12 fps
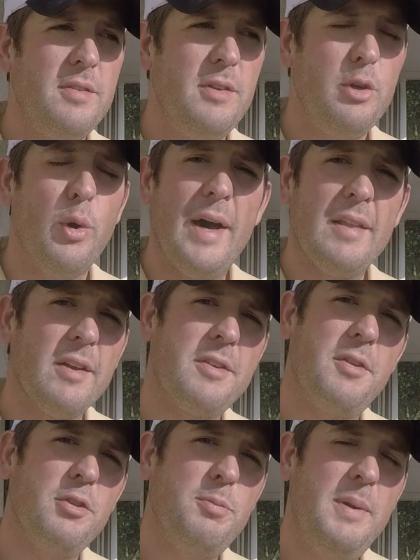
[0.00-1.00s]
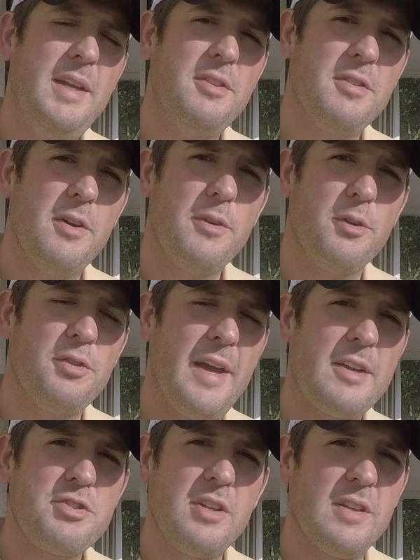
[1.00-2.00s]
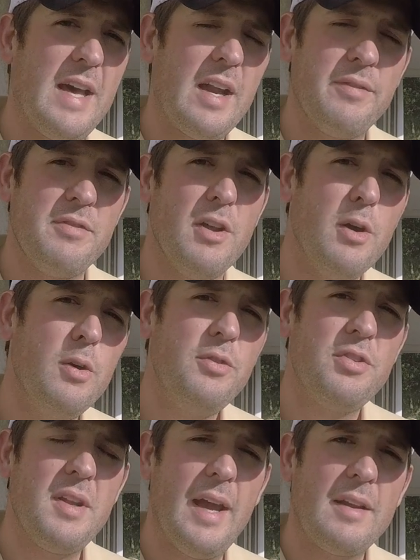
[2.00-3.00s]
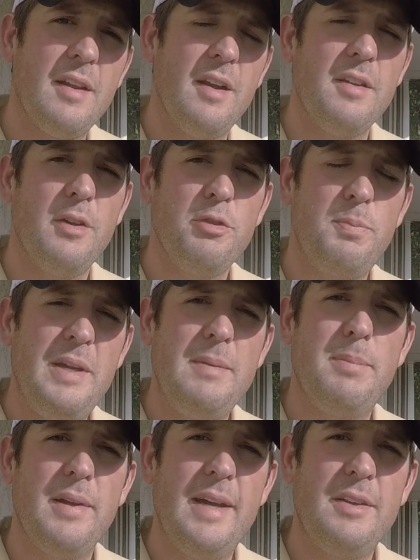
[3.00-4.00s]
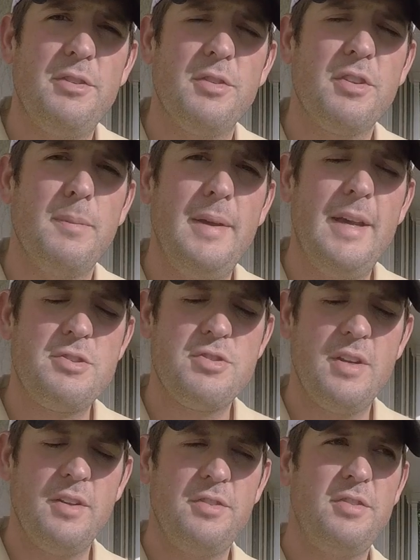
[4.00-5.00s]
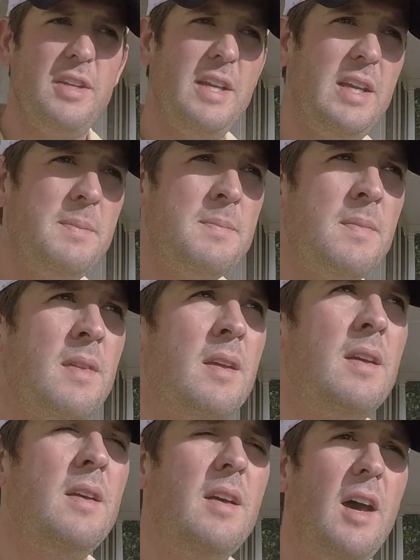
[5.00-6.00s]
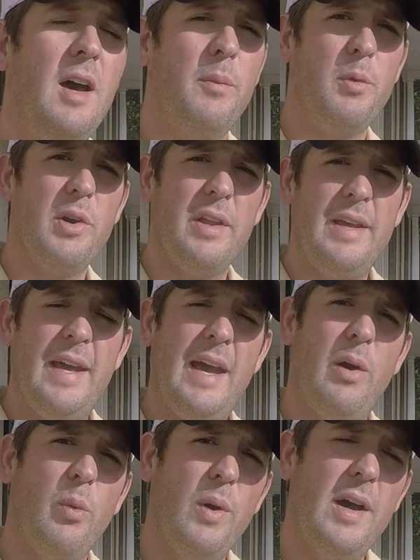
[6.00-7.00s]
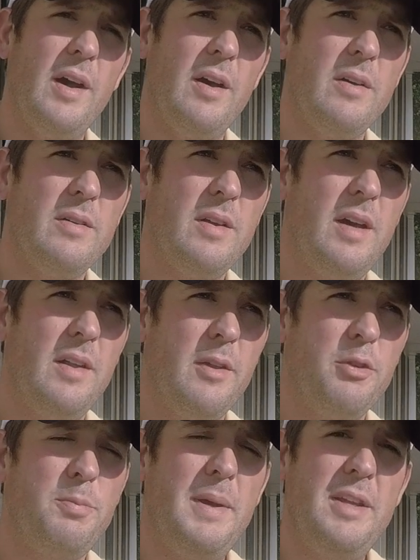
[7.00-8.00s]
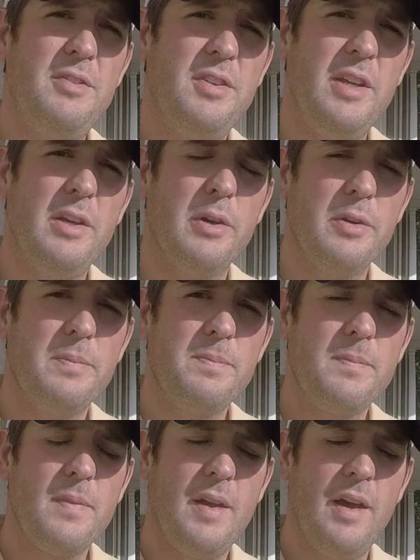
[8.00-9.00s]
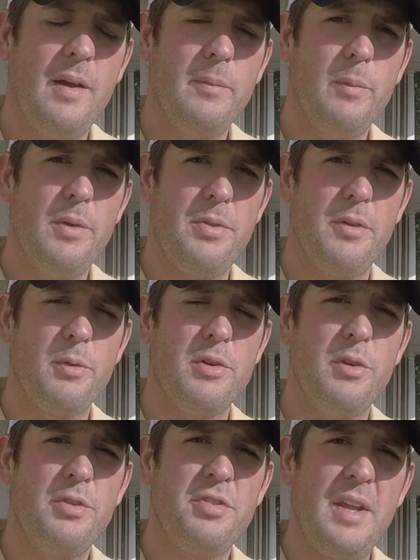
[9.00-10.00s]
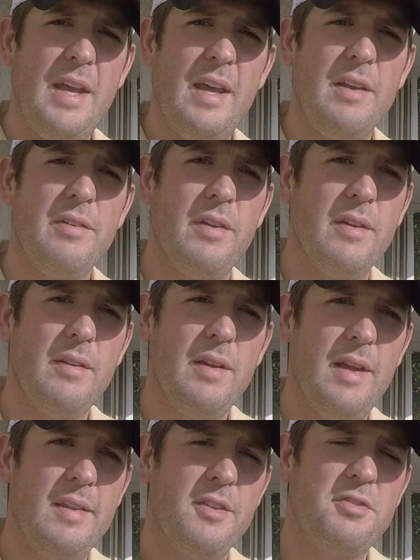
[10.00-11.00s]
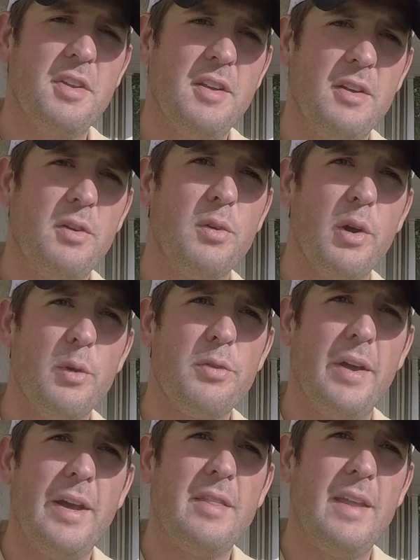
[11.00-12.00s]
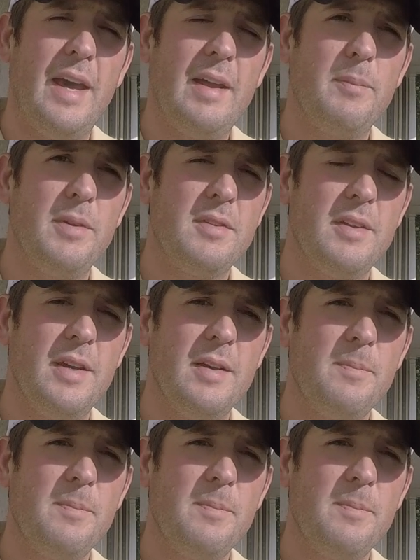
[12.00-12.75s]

You go out and look at those beans though, and there's actually a lot of nodes stacked in on those bean plants, so it's going to be interesting to see really how well those beans yield with the reduced stand and the stunted growth like that. But